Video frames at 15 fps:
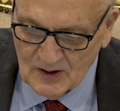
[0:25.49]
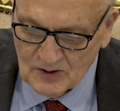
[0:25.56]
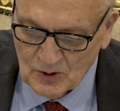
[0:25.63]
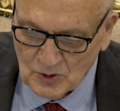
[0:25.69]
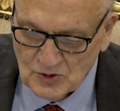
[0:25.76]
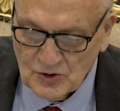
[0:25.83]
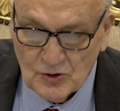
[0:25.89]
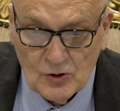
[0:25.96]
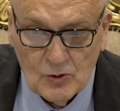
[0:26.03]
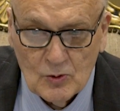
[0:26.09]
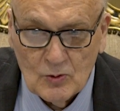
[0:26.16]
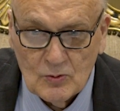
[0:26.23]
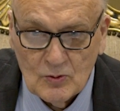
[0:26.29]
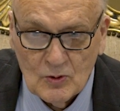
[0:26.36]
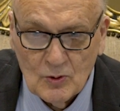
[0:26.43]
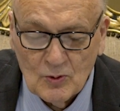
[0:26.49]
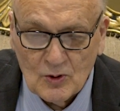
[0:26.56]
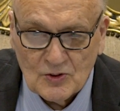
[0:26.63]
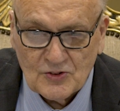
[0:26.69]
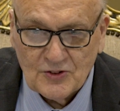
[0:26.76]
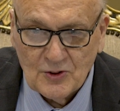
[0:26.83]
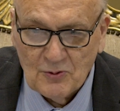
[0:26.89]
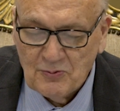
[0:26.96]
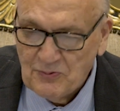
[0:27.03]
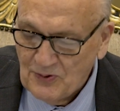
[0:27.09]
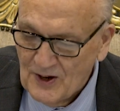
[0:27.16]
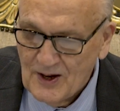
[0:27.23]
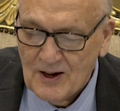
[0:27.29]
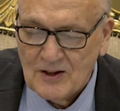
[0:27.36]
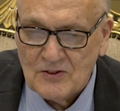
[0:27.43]
Those of you who are still
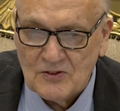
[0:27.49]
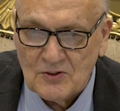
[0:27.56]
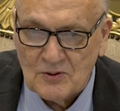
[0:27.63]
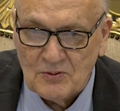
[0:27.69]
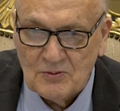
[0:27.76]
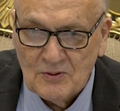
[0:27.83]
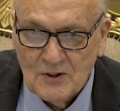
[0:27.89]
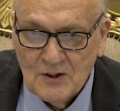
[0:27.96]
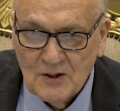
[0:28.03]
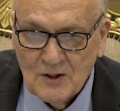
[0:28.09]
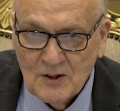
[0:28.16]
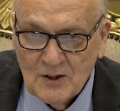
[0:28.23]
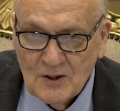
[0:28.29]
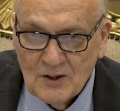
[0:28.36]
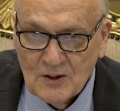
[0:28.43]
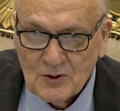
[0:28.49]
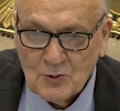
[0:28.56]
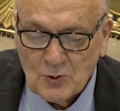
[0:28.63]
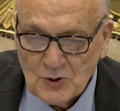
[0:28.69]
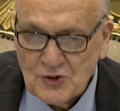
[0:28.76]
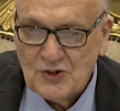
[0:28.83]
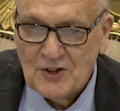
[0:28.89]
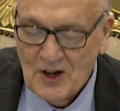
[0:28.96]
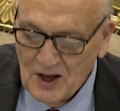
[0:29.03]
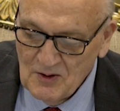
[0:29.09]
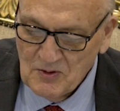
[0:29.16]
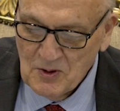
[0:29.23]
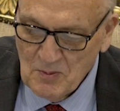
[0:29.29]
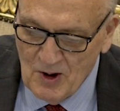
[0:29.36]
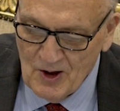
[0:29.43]
fans of Christian
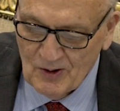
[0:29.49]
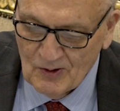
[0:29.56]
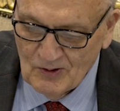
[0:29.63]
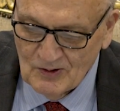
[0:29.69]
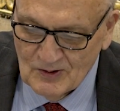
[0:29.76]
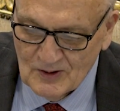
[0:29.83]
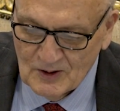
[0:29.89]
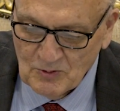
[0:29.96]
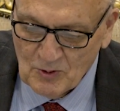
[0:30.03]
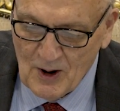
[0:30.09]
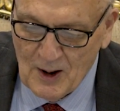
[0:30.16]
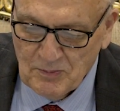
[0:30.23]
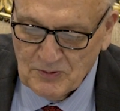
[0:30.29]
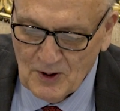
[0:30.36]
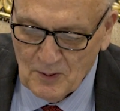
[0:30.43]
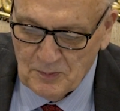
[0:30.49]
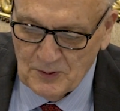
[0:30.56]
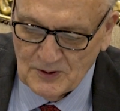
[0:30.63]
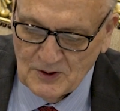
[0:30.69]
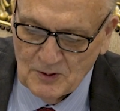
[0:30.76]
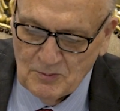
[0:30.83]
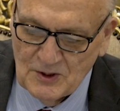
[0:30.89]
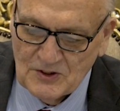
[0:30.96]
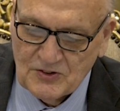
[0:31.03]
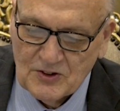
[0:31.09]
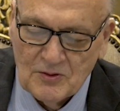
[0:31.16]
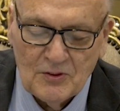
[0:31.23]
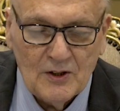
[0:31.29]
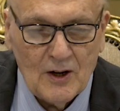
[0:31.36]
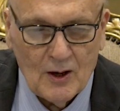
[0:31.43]
heavy metal and wrapped up in the midst
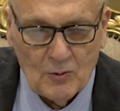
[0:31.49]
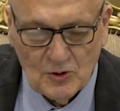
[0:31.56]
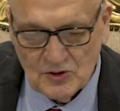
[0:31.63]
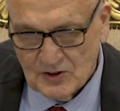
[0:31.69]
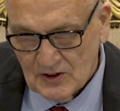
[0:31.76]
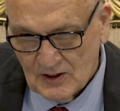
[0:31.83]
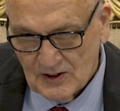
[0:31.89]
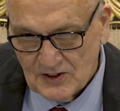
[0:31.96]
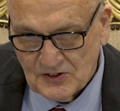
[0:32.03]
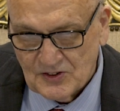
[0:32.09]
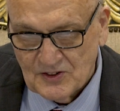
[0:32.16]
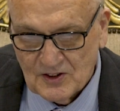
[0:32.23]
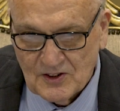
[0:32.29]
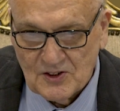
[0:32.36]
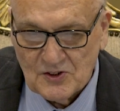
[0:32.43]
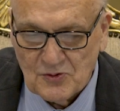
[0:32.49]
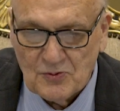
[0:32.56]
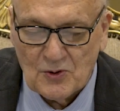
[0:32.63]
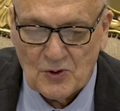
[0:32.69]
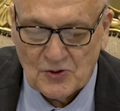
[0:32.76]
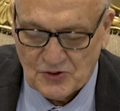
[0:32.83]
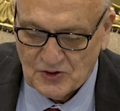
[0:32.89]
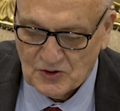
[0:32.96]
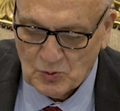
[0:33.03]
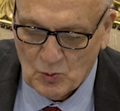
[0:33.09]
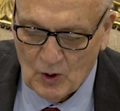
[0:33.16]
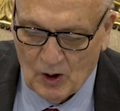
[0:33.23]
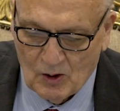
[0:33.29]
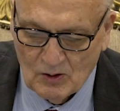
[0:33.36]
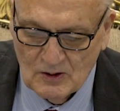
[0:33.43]
of it, I want you to listen to this verse as
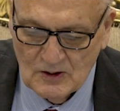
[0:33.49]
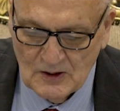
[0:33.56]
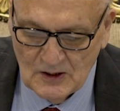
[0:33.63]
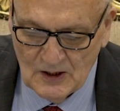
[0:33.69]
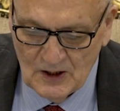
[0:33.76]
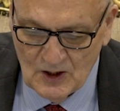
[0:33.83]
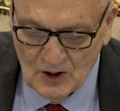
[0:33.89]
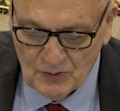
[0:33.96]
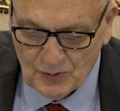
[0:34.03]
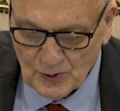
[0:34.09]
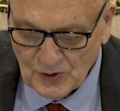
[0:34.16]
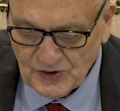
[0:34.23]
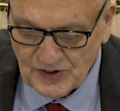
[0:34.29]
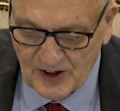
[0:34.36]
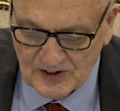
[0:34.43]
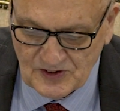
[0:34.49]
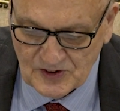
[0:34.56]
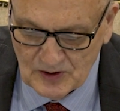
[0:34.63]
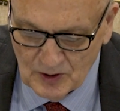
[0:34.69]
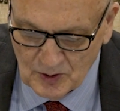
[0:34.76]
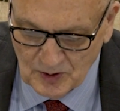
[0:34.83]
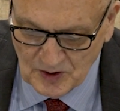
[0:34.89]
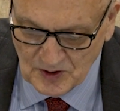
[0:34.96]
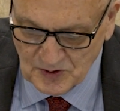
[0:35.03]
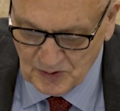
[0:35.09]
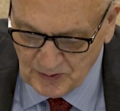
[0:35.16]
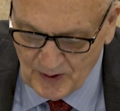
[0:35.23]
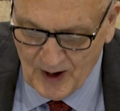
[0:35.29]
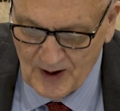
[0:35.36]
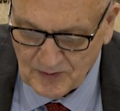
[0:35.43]
well. 1 Thessalonians
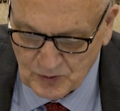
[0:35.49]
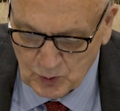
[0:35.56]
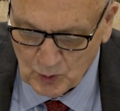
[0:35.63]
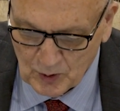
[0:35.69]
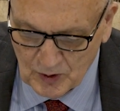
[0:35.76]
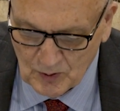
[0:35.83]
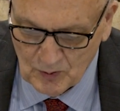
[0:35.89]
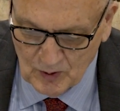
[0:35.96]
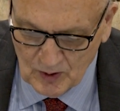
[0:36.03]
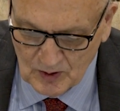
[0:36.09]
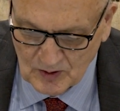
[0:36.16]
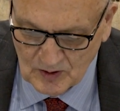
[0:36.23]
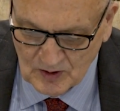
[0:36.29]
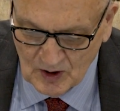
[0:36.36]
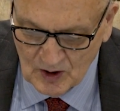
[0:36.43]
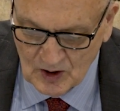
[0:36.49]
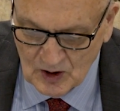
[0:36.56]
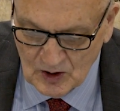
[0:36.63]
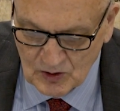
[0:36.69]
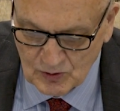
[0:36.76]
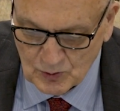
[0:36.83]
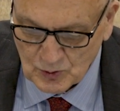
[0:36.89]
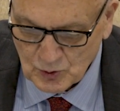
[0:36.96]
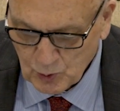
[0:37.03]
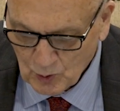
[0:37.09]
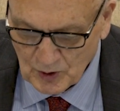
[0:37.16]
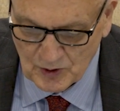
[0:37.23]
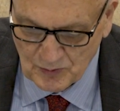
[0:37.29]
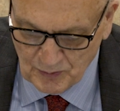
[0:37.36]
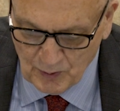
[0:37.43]
5:21 through
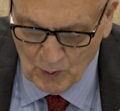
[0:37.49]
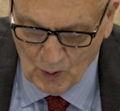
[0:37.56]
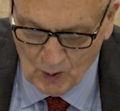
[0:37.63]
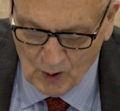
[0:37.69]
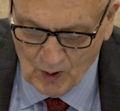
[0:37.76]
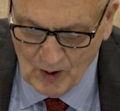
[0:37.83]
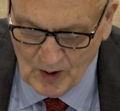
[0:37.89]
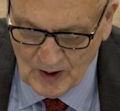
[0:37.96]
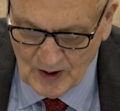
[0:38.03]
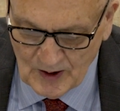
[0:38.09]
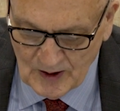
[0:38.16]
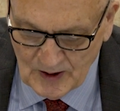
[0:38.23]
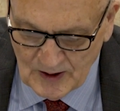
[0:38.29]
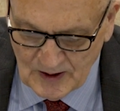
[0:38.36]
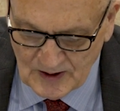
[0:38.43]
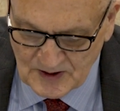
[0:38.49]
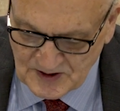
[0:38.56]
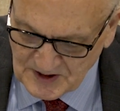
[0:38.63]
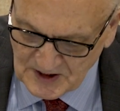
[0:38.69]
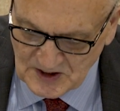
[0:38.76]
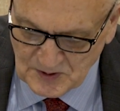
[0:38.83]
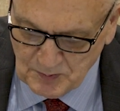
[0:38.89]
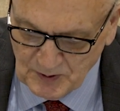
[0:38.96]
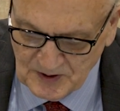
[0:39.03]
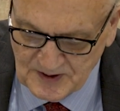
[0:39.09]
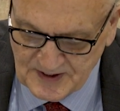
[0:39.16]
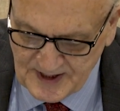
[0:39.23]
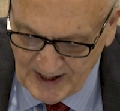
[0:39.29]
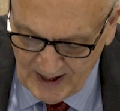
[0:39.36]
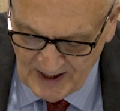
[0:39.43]
24. It says,
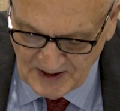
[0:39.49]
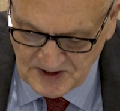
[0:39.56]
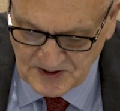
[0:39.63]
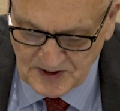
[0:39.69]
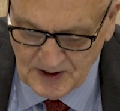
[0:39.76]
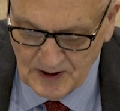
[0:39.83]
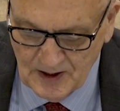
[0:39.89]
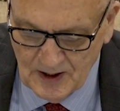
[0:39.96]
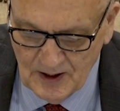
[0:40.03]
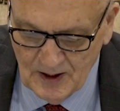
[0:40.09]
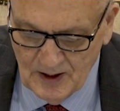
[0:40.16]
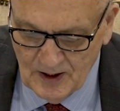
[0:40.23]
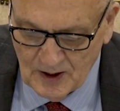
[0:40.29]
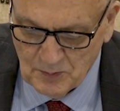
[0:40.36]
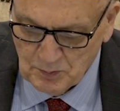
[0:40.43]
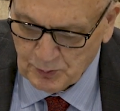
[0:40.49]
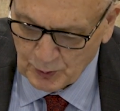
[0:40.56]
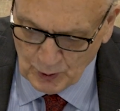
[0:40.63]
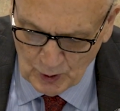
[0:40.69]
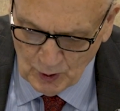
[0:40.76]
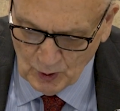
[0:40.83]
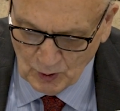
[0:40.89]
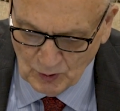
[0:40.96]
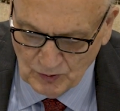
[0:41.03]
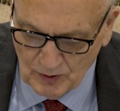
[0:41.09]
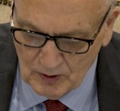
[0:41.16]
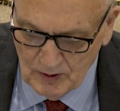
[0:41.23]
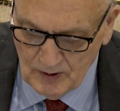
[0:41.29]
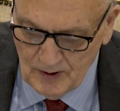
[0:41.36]
"But test and prove